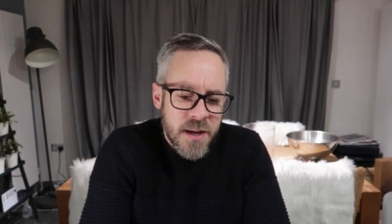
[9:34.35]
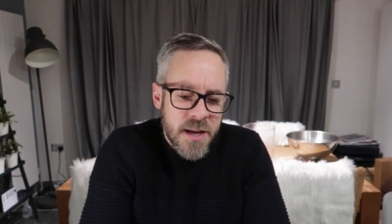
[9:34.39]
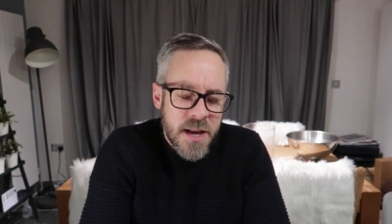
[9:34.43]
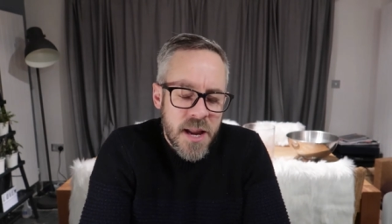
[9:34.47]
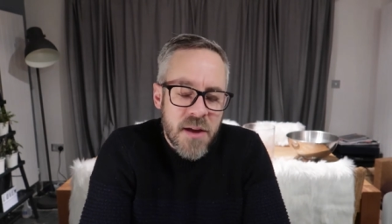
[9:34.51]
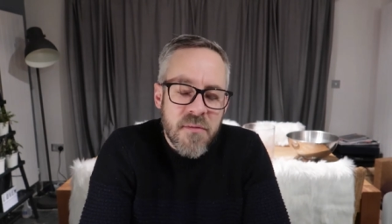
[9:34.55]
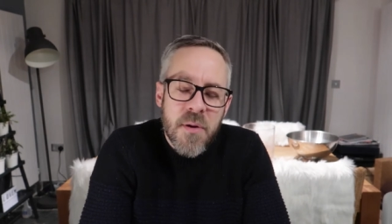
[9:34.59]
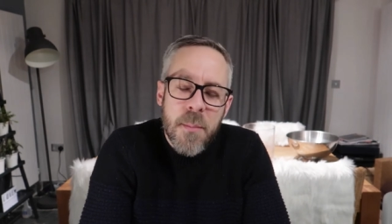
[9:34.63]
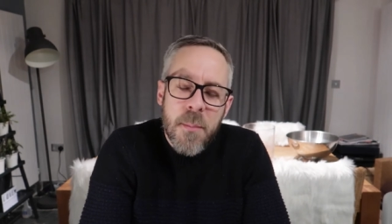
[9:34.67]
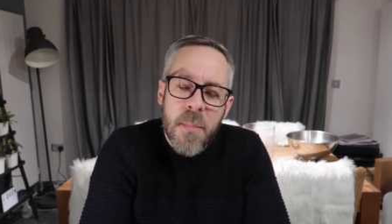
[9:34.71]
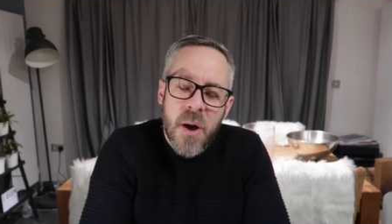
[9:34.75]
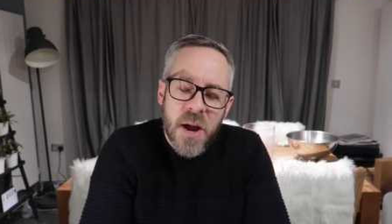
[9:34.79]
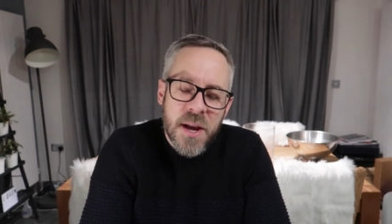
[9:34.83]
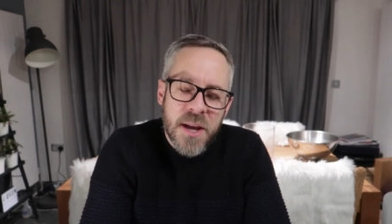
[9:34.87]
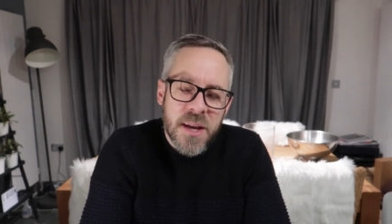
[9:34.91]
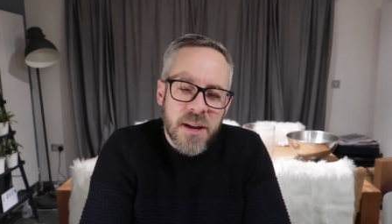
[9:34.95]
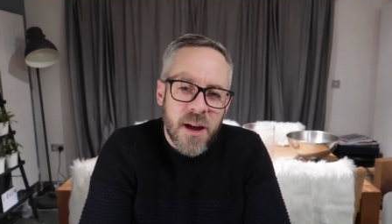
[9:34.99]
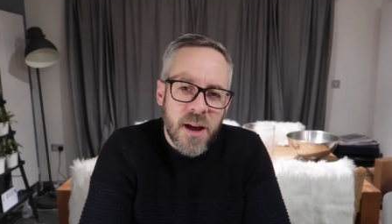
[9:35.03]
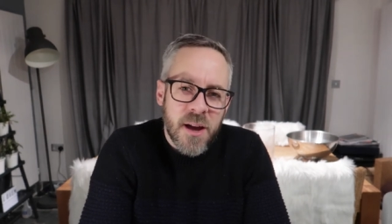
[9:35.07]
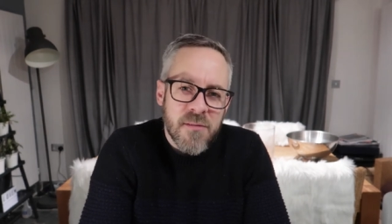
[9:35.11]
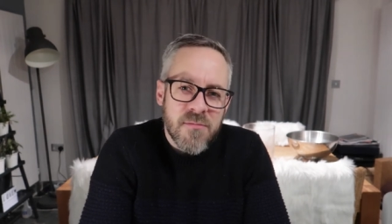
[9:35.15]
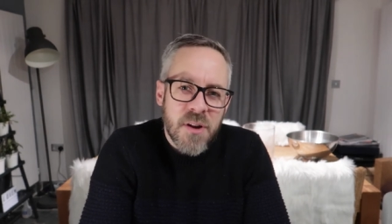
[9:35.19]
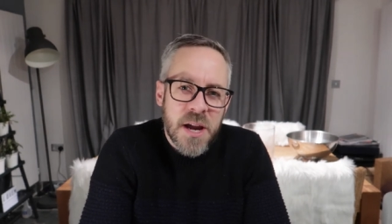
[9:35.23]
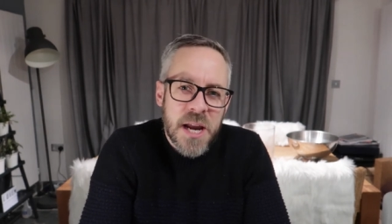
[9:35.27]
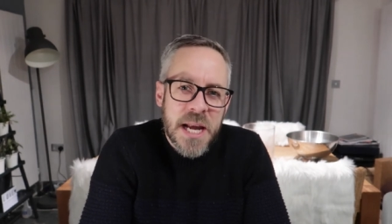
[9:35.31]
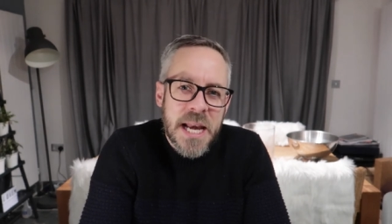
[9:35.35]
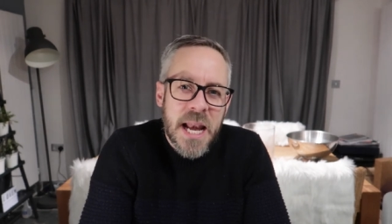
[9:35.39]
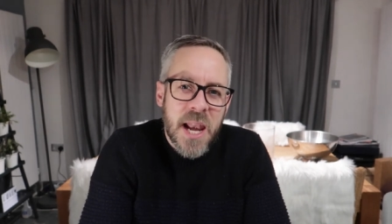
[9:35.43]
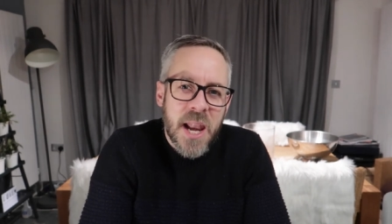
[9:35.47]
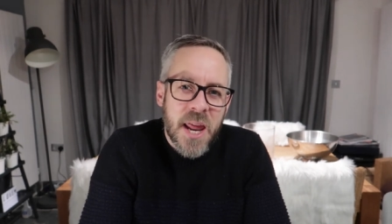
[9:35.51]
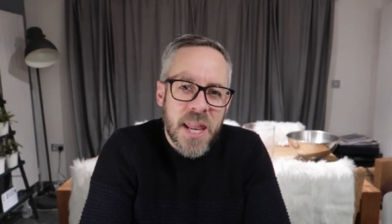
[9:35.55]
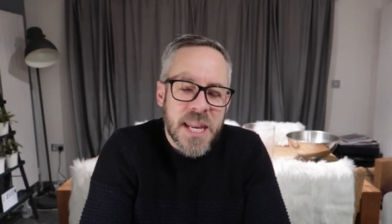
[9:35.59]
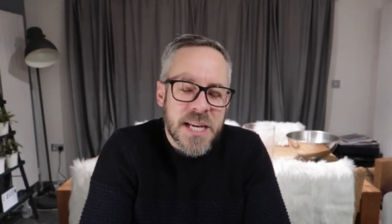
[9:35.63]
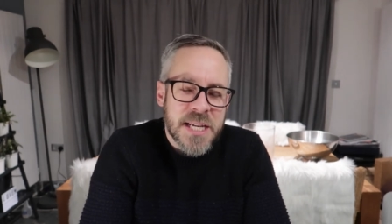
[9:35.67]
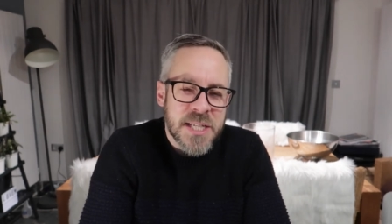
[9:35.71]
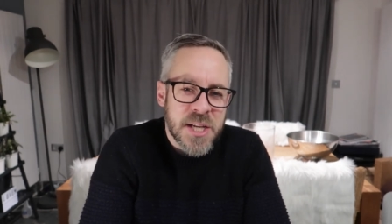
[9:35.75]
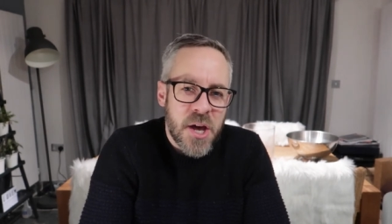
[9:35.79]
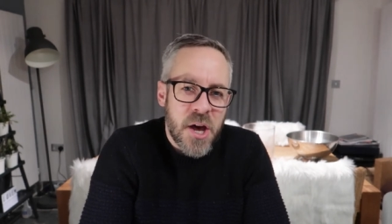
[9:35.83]
Never mind, I really
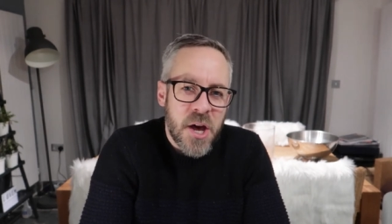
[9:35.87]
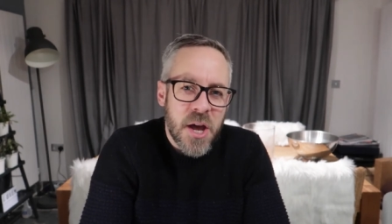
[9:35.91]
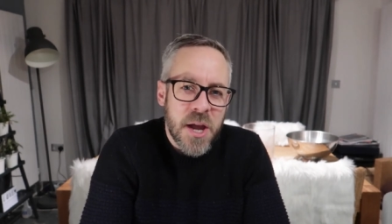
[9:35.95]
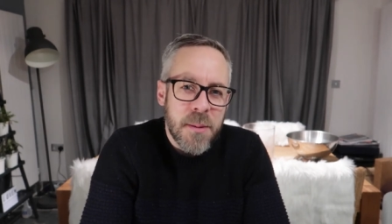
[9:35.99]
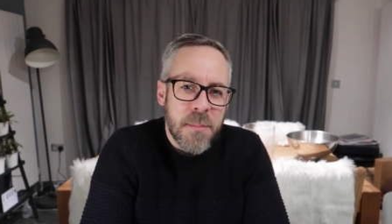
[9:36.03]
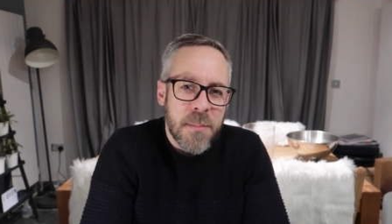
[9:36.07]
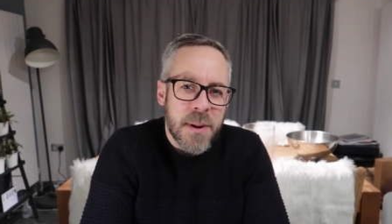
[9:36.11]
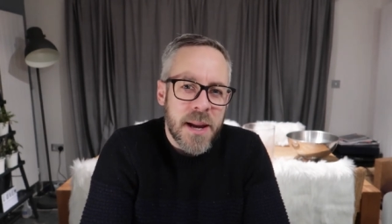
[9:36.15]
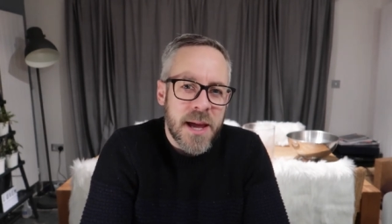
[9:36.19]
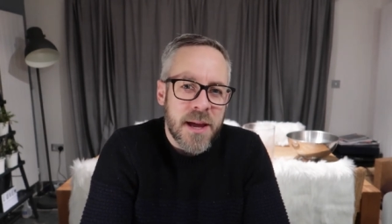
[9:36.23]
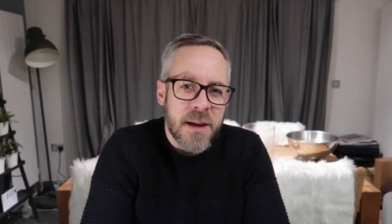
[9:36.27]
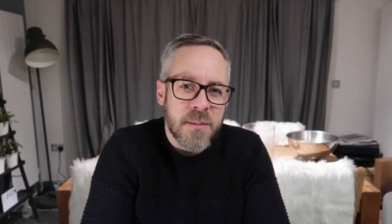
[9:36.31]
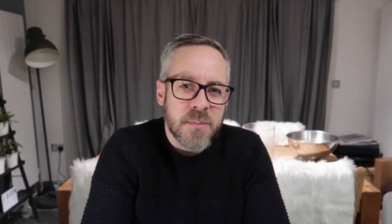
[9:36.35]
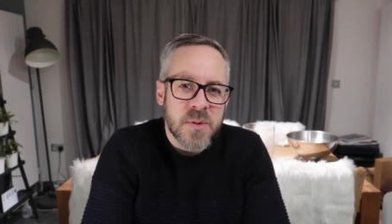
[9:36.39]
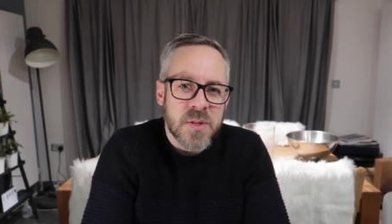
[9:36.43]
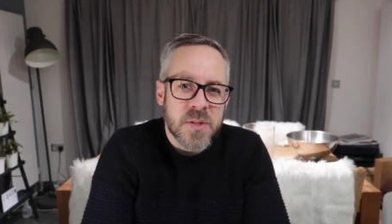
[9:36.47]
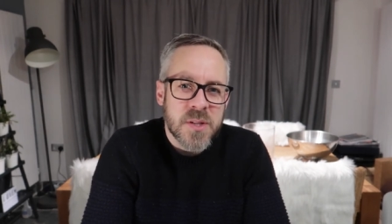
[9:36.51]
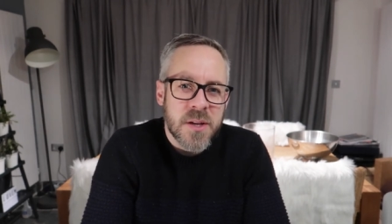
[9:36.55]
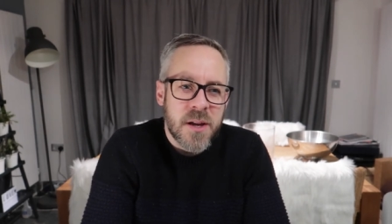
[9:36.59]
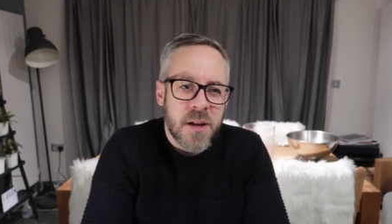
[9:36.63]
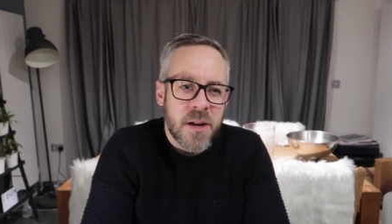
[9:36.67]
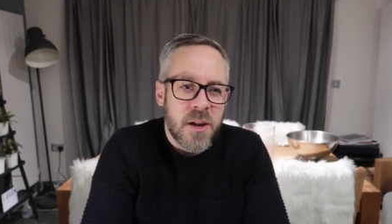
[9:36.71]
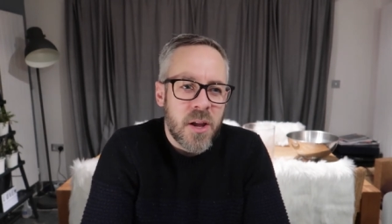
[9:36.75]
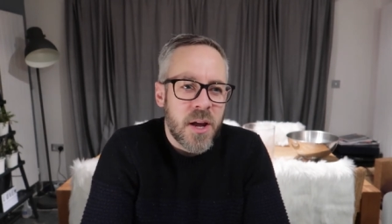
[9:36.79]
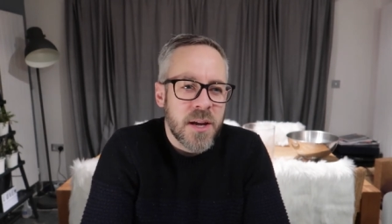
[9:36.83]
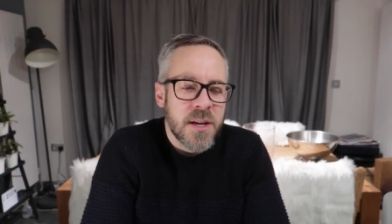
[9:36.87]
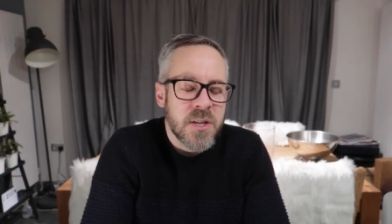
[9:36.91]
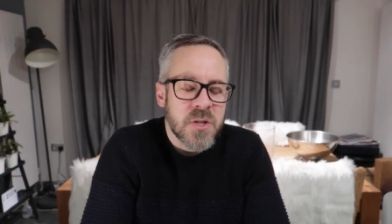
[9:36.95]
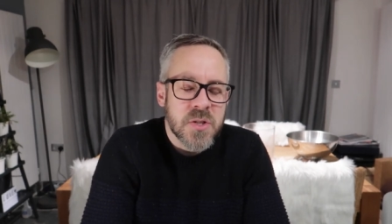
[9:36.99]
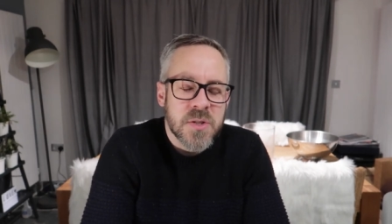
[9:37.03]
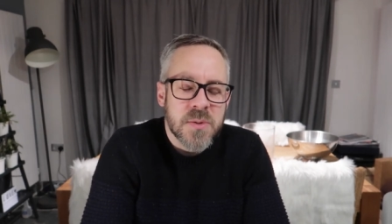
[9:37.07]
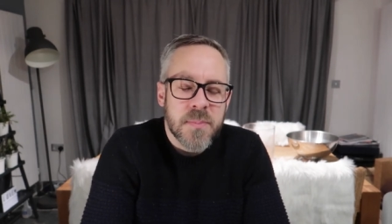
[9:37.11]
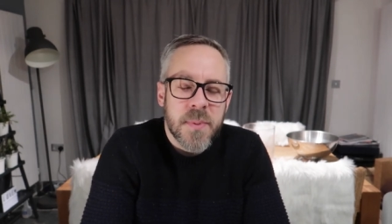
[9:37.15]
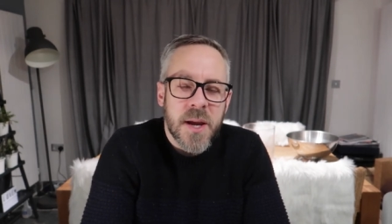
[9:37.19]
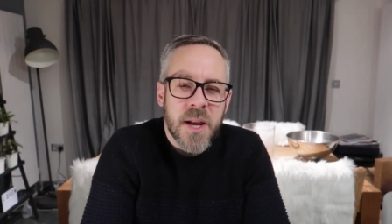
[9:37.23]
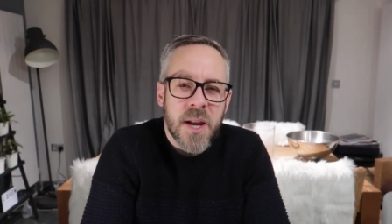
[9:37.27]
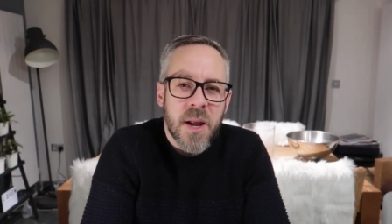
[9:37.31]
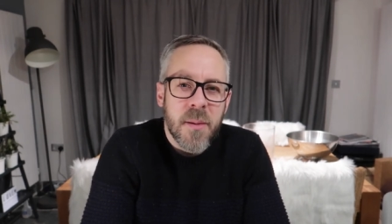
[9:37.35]
like the time lapse. I like
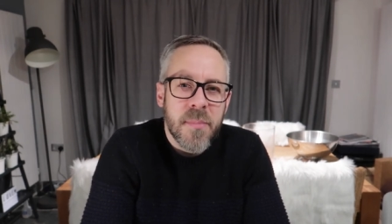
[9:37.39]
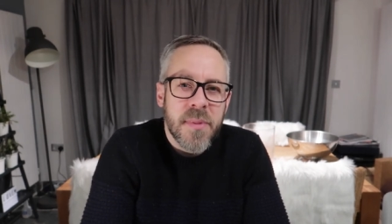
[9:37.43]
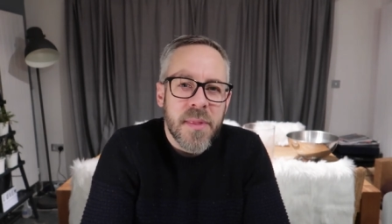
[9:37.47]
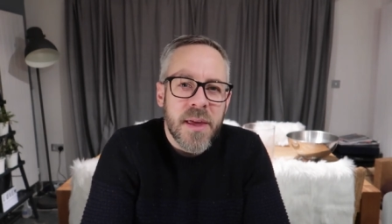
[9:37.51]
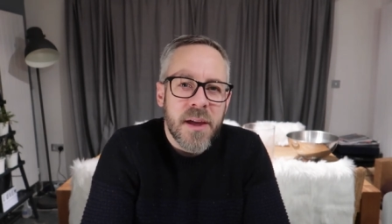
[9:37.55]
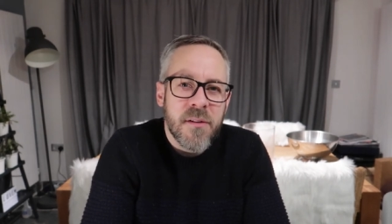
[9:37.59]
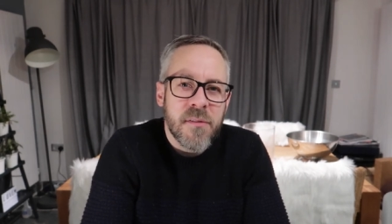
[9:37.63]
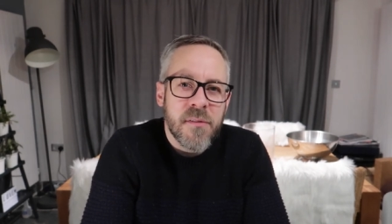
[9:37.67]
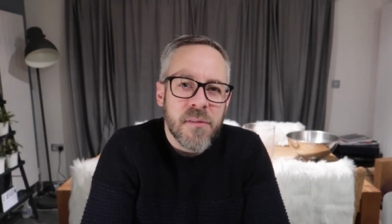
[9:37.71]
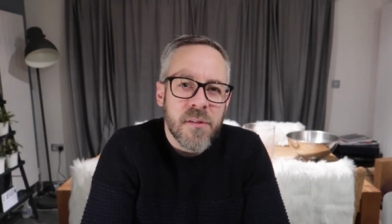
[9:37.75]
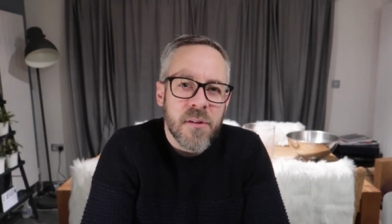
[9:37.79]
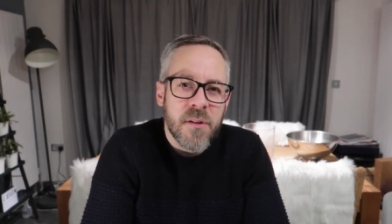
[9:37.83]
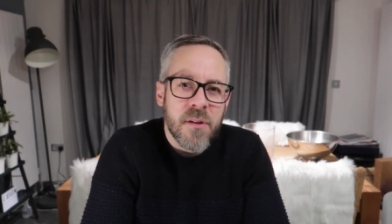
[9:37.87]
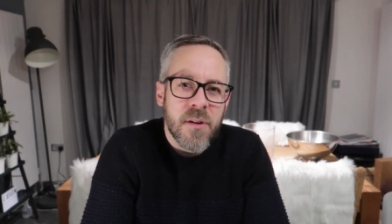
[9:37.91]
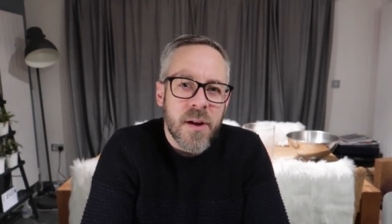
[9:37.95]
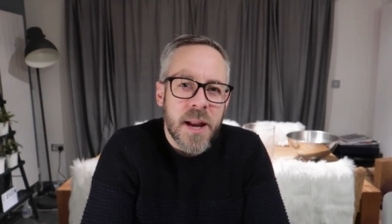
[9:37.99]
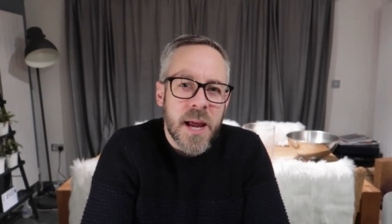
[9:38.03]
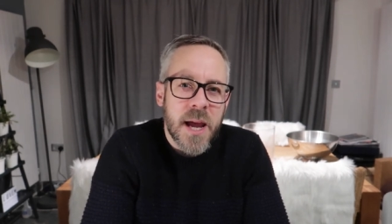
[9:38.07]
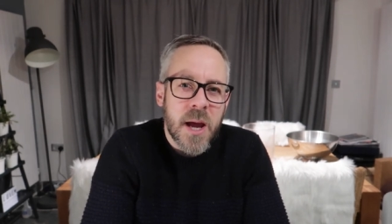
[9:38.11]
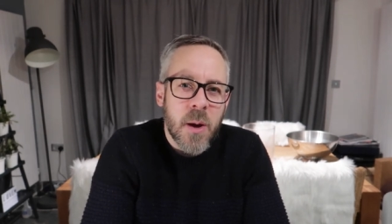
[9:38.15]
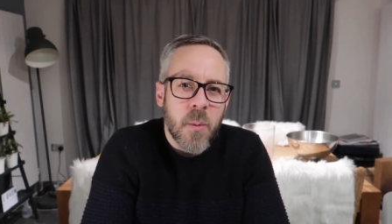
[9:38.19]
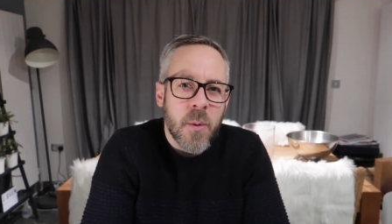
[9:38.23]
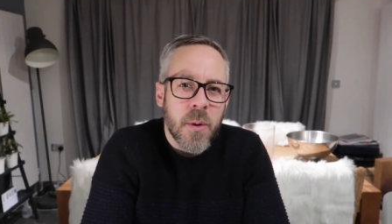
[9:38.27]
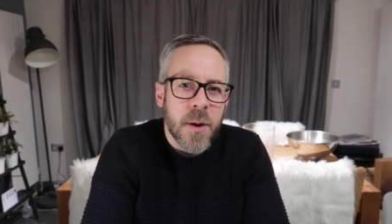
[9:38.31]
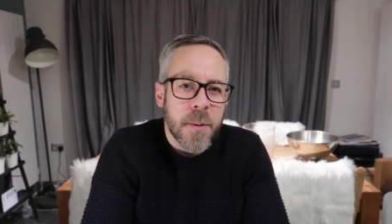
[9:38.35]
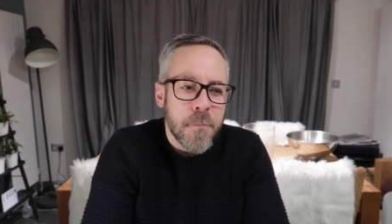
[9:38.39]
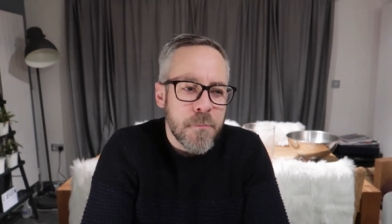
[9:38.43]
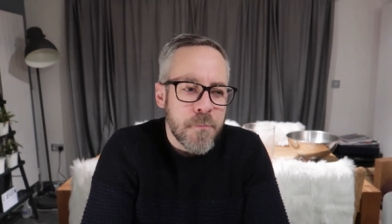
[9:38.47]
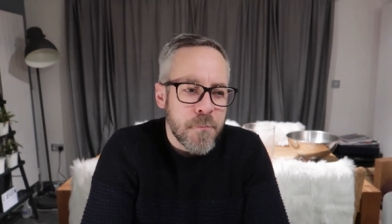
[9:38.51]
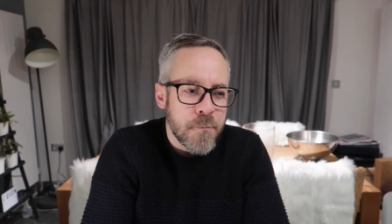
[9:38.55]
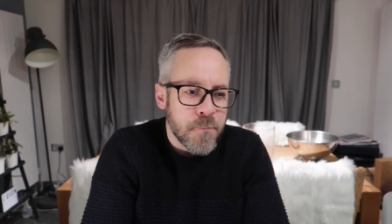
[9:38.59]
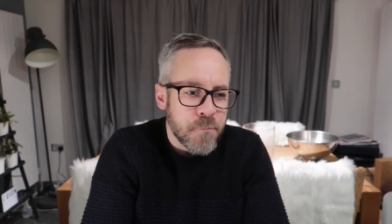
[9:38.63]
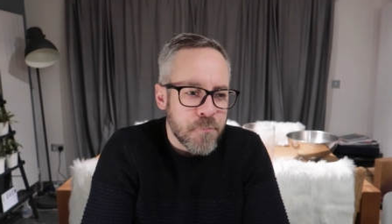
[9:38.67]
just being up there for an hour.